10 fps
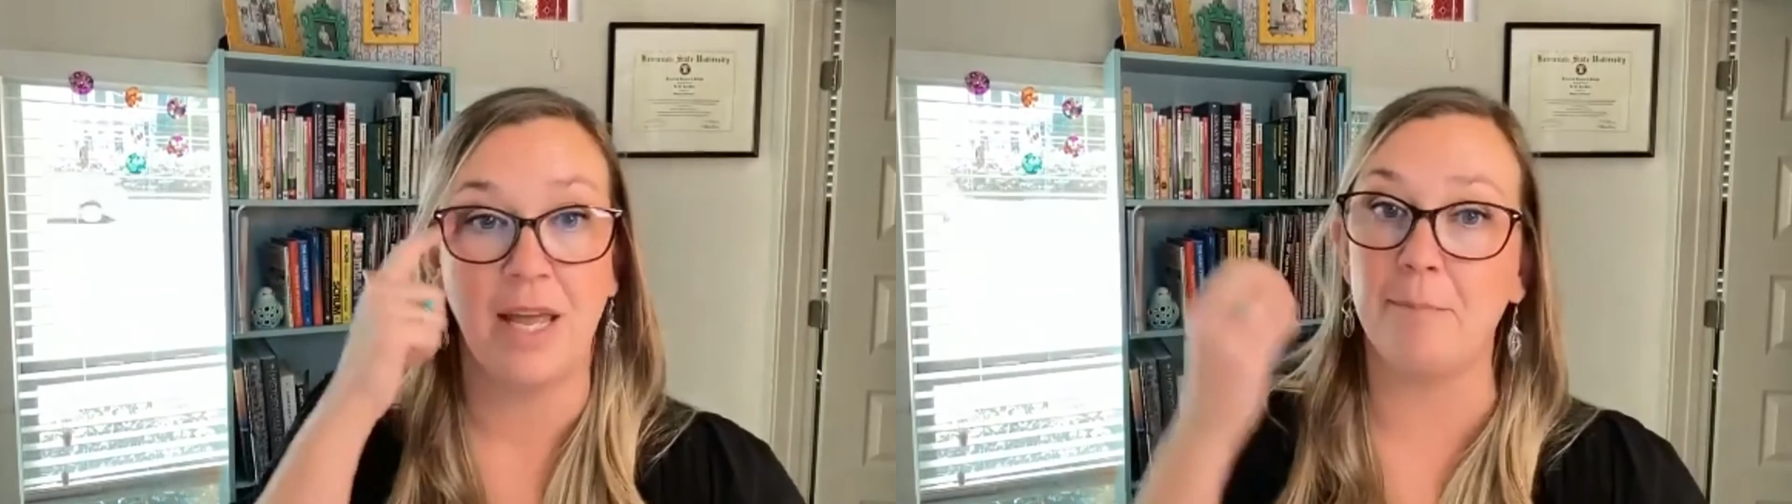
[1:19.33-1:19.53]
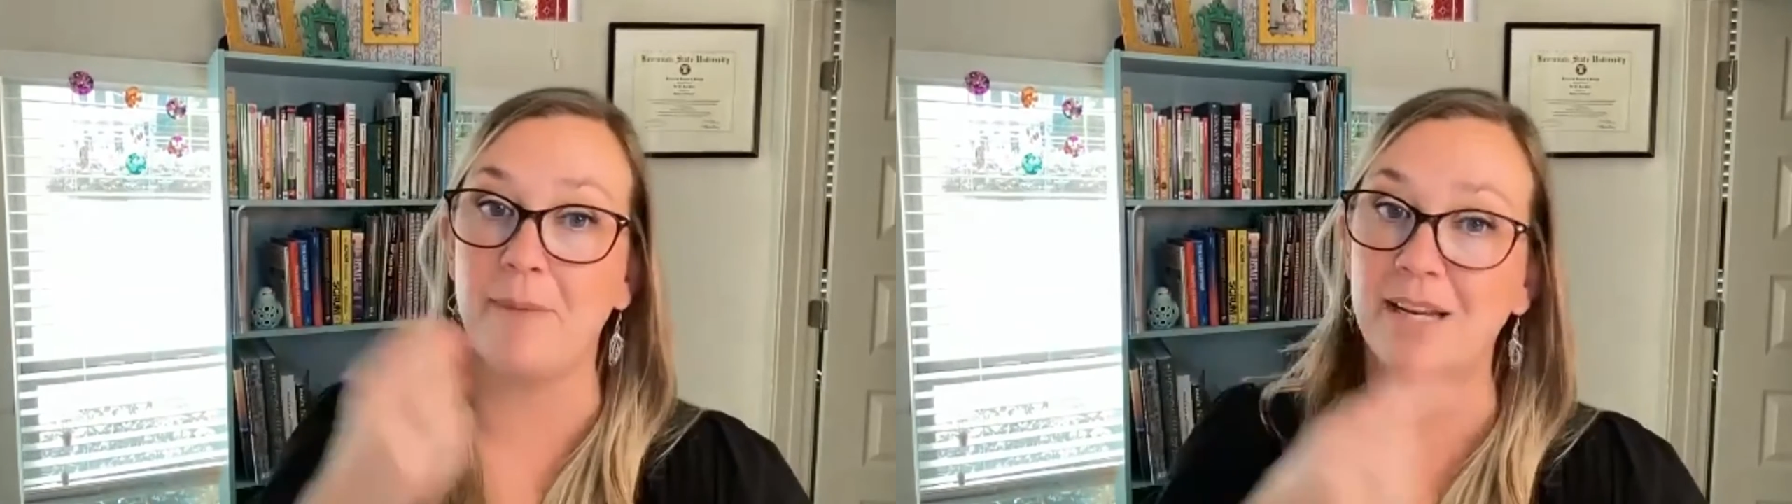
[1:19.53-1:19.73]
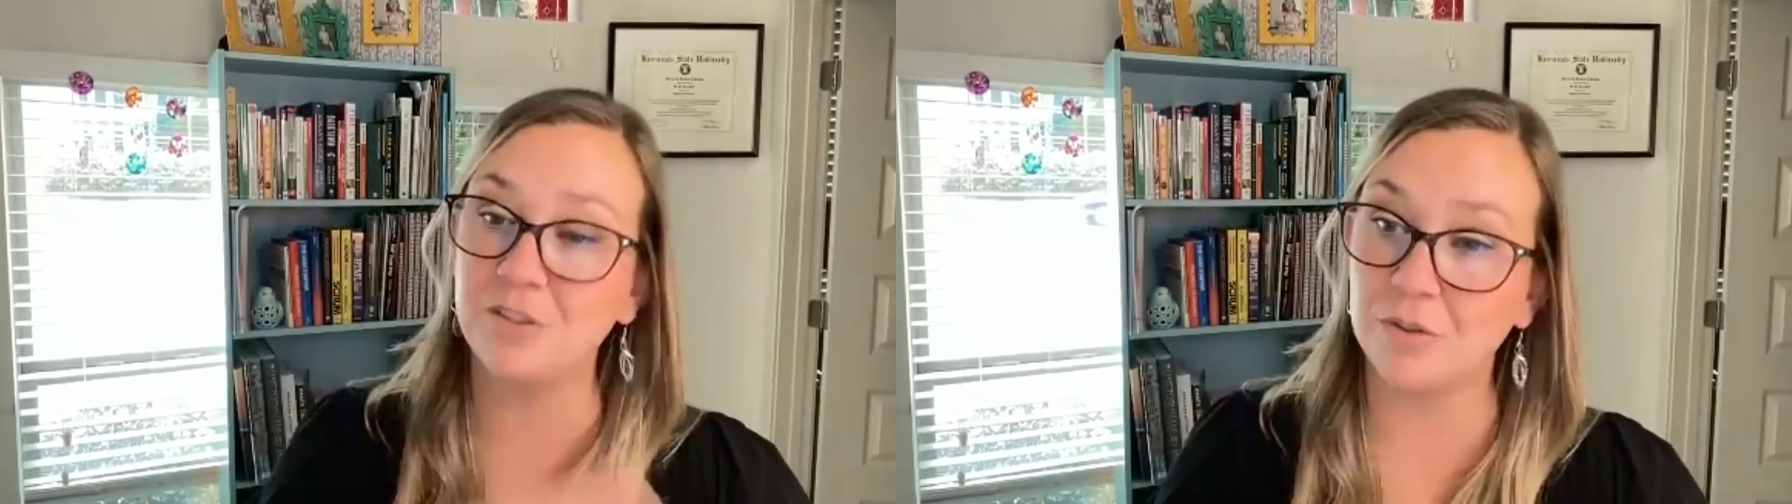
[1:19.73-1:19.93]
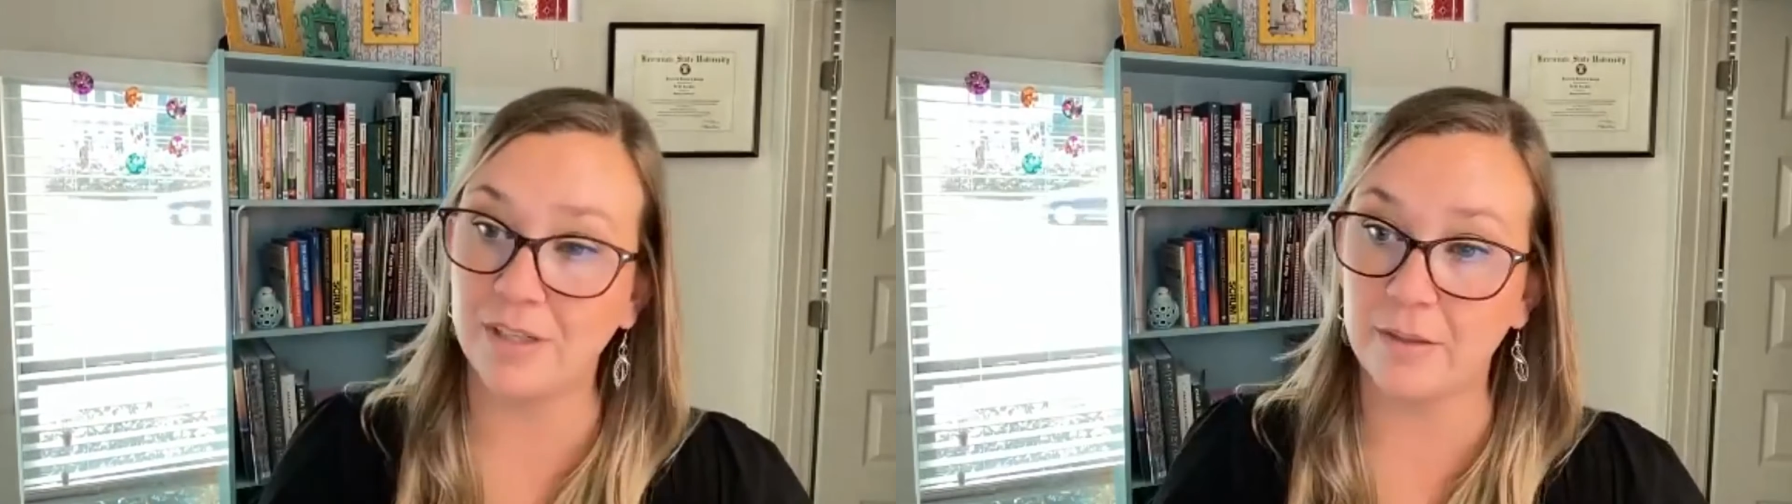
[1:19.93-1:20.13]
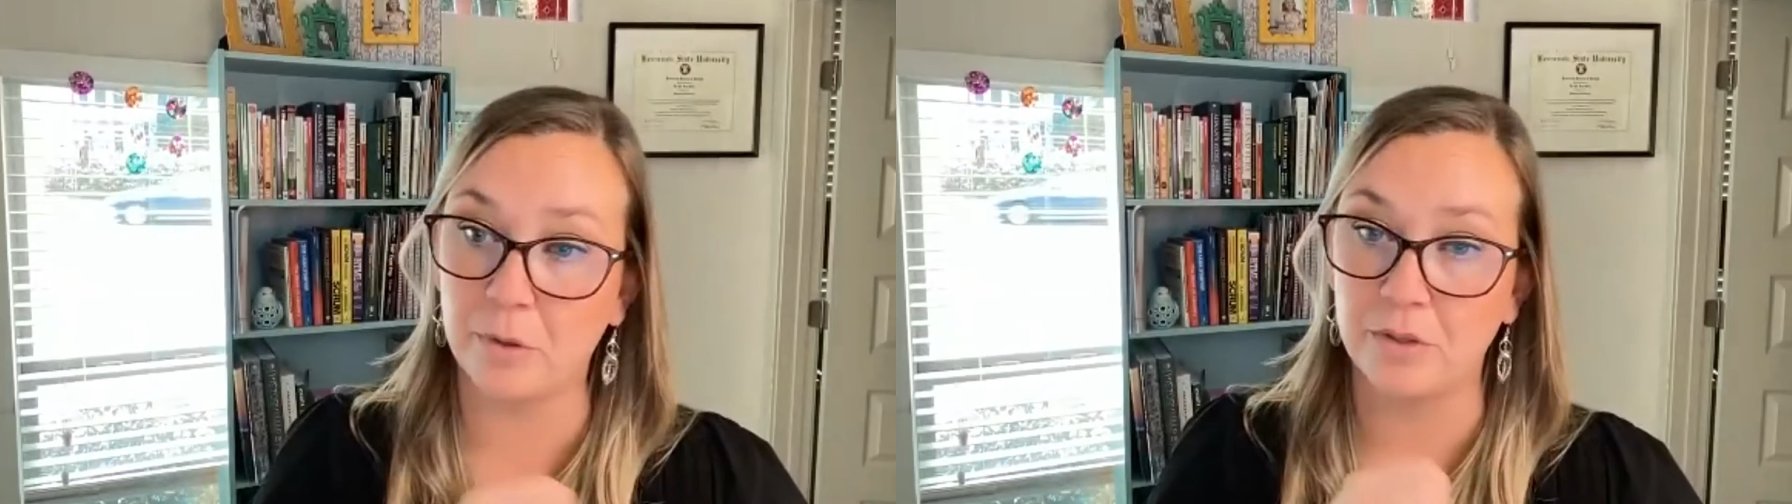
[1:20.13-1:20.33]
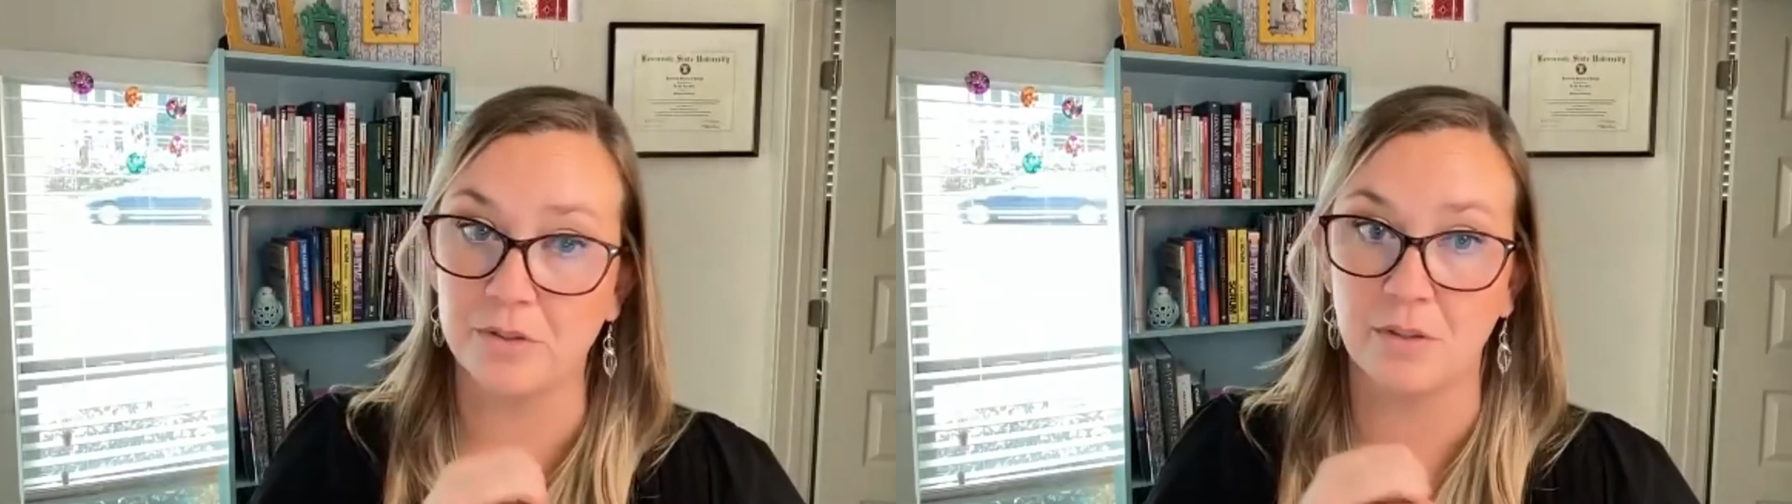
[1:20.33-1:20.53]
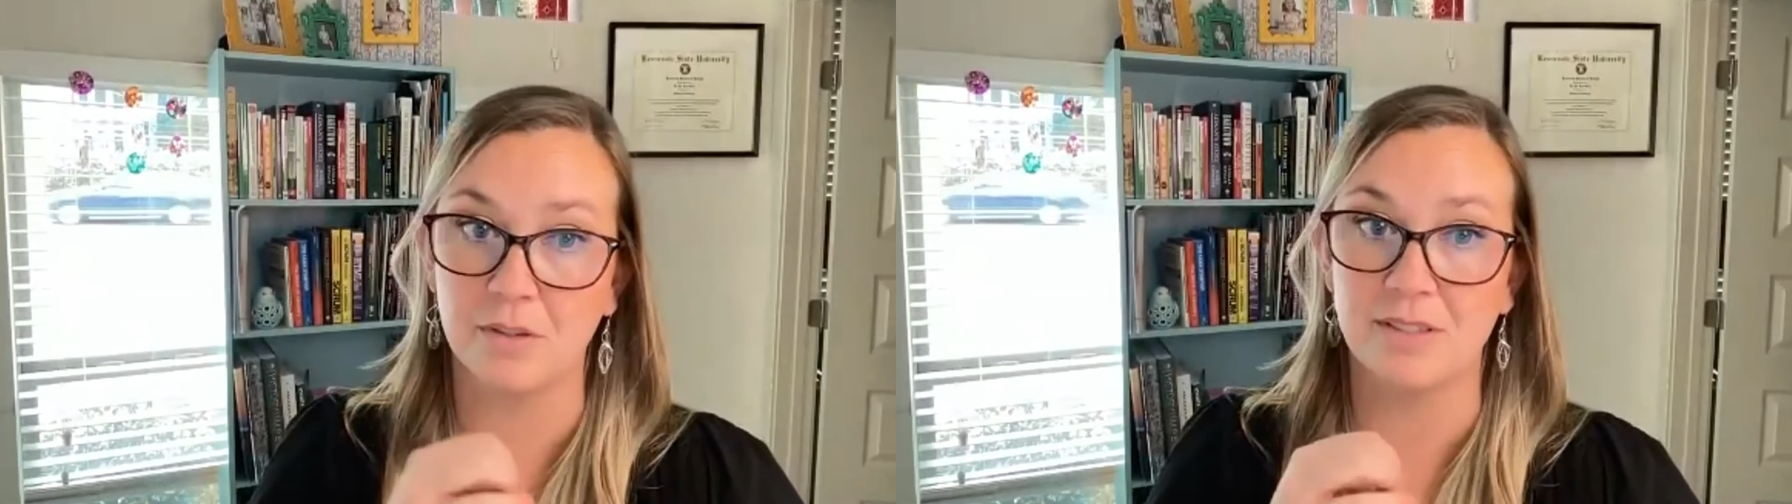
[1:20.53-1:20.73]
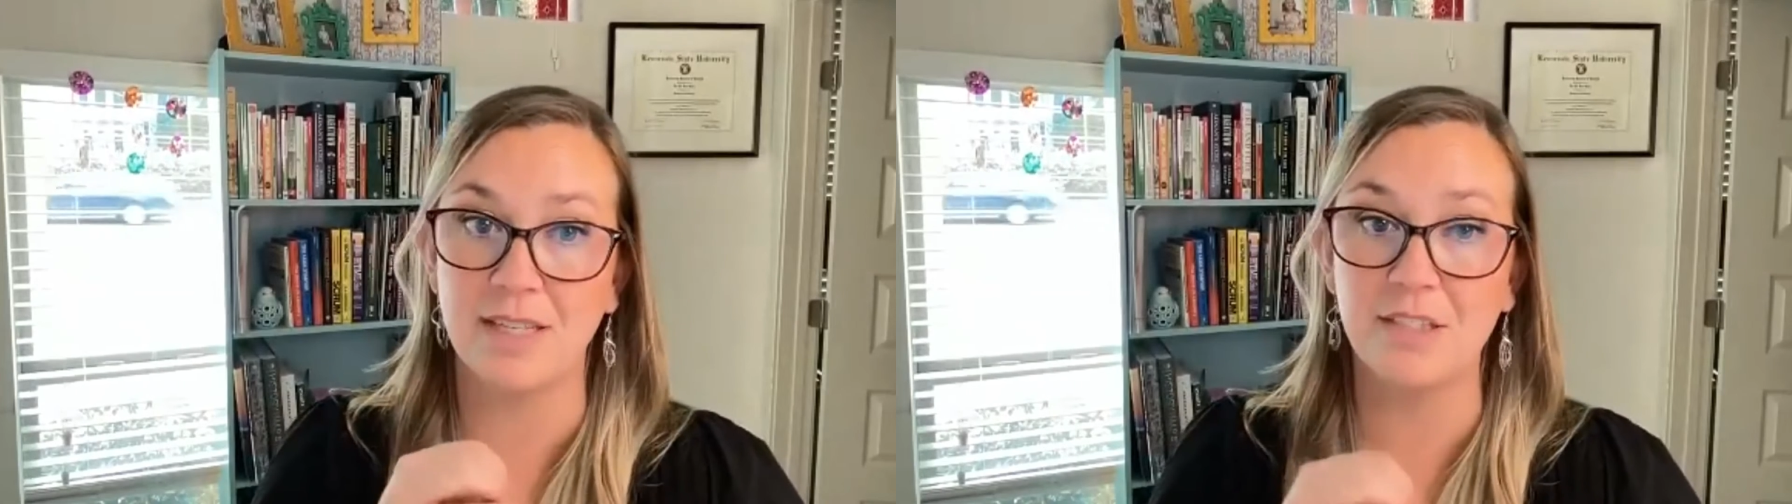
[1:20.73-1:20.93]
and measuring the
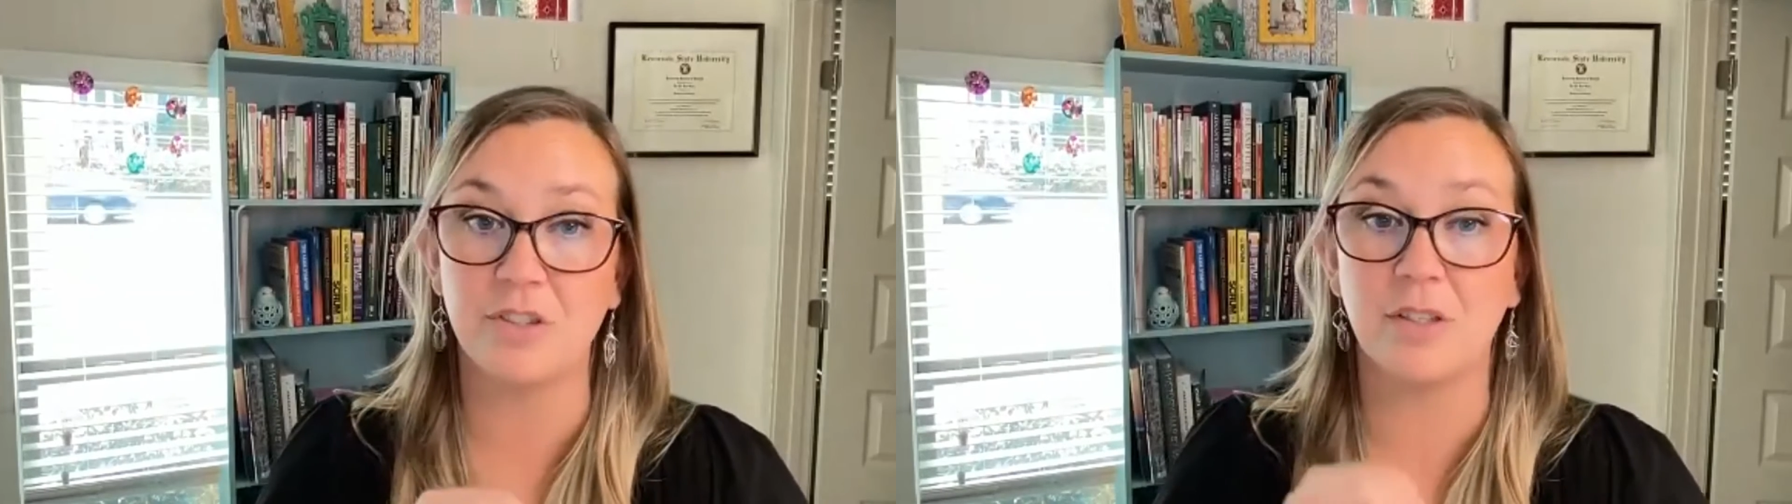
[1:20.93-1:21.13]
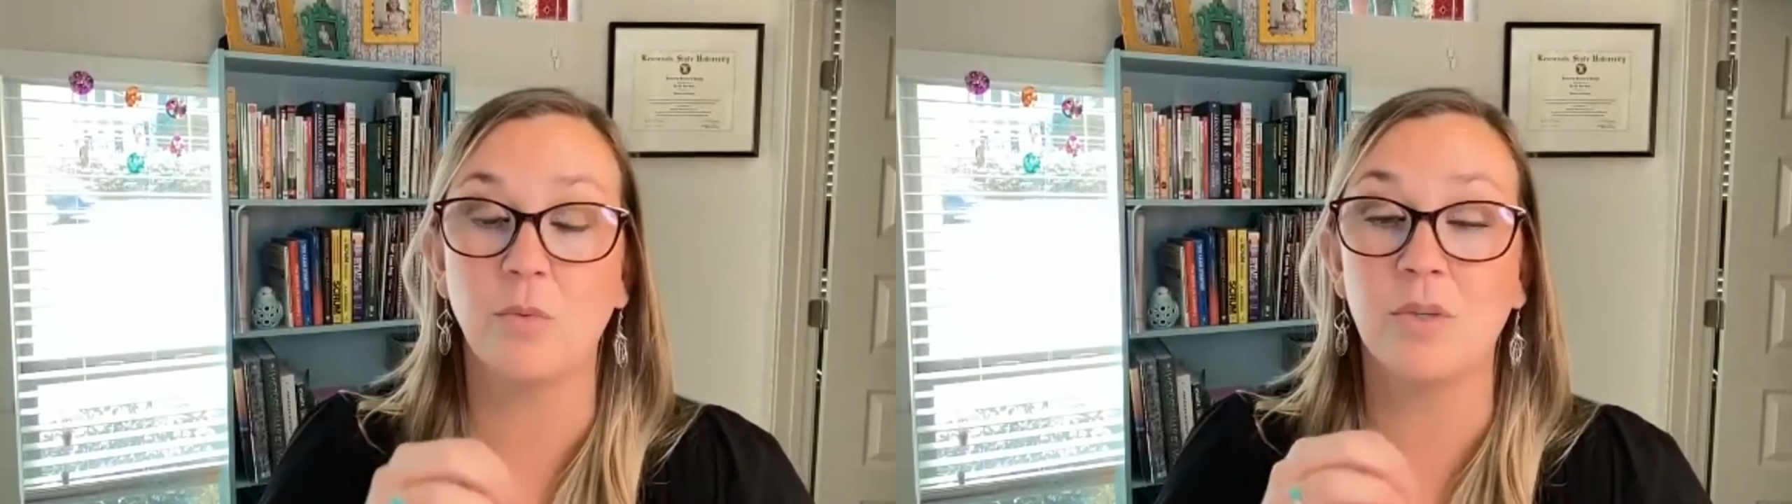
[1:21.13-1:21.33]
personalization